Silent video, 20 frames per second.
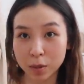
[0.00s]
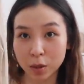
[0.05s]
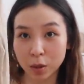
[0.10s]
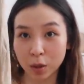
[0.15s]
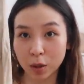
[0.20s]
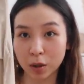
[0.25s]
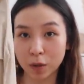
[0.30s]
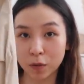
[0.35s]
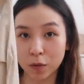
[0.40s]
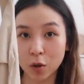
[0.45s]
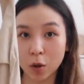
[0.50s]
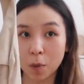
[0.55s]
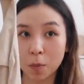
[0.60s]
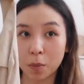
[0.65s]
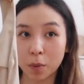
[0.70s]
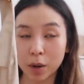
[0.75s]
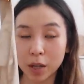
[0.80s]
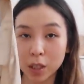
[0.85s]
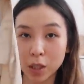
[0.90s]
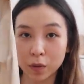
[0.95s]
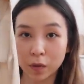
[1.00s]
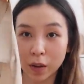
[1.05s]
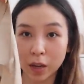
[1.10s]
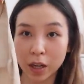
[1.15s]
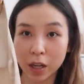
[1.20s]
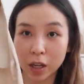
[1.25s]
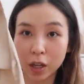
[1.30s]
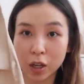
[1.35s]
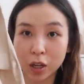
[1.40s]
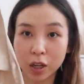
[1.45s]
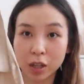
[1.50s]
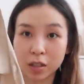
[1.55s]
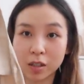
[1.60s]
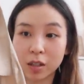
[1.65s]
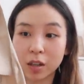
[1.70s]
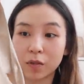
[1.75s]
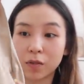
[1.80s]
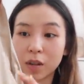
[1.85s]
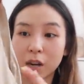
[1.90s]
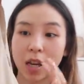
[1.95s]
So if you're breastfeeding,
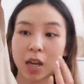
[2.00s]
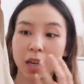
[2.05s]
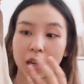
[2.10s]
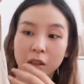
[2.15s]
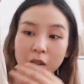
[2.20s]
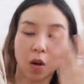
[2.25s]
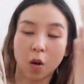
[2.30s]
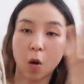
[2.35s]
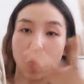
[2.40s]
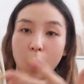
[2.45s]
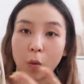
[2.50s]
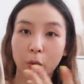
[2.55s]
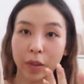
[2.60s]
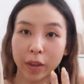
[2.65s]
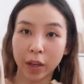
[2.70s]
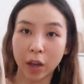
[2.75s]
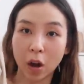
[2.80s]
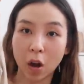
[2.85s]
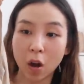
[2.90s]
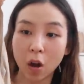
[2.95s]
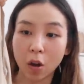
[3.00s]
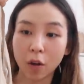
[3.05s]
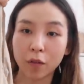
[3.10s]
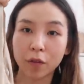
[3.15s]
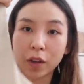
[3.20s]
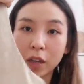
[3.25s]
instead of taking the whole thing off,